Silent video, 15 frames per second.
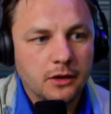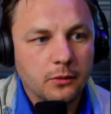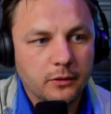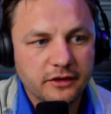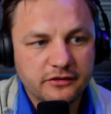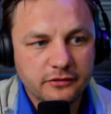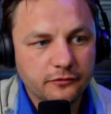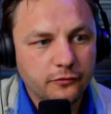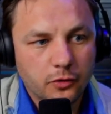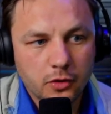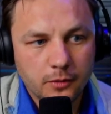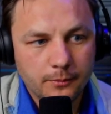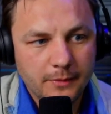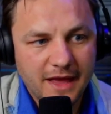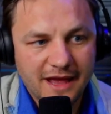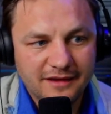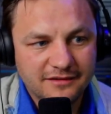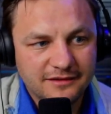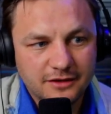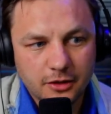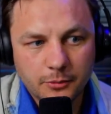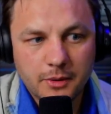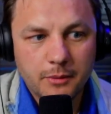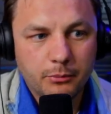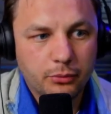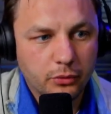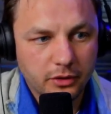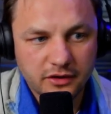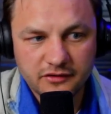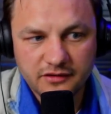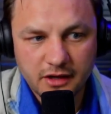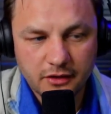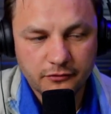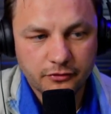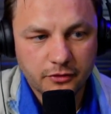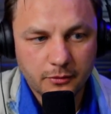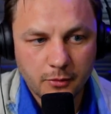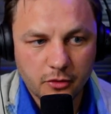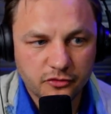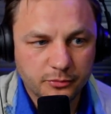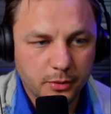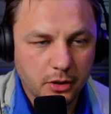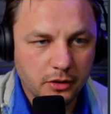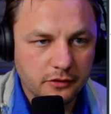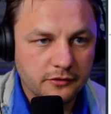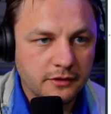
Recent form has still been pretty solid for the most part.